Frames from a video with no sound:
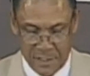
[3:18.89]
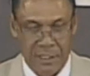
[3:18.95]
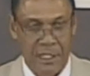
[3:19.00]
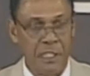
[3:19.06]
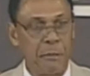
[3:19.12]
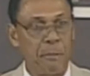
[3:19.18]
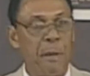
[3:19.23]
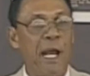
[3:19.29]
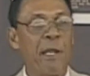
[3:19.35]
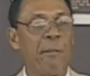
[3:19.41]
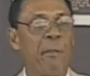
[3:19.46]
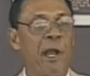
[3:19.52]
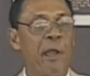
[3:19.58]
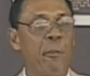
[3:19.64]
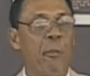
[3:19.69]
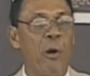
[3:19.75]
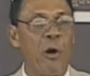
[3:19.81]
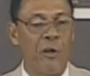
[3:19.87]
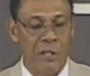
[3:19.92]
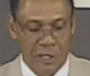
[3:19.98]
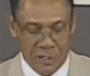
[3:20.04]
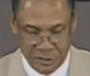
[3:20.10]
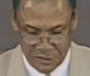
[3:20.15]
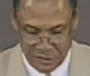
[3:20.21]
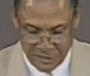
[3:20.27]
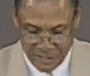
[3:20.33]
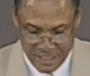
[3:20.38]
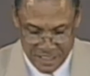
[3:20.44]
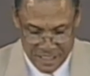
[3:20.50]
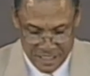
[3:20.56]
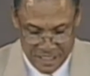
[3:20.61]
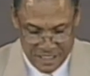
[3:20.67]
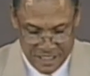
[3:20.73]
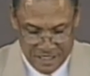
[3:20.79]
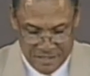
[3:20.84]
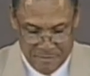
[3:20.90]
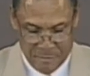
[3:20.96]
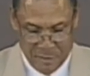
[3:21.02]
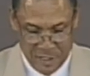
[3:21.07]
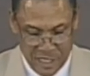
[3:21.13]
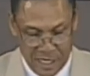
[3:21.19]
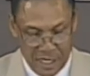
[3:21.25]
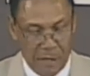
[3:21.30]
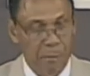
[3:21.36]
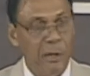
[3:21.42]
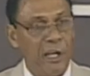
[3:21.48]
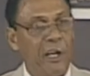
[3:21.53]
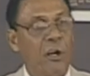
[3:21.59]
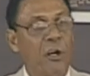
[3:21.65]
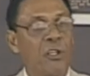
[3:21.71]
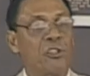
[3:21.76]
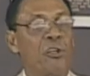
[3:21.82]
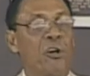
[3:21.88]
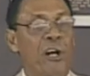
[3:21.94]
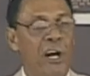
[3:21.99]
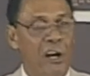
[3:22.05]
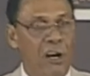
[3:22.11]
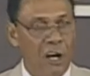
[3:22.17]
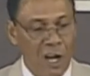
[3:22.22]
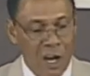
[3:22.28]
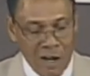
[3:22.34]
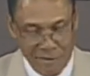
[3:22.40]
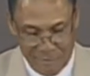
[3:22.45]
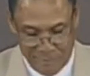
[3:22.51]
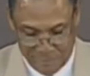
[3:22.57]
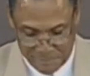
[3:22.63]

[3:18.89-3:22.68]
despite my mother's pleading because of her love.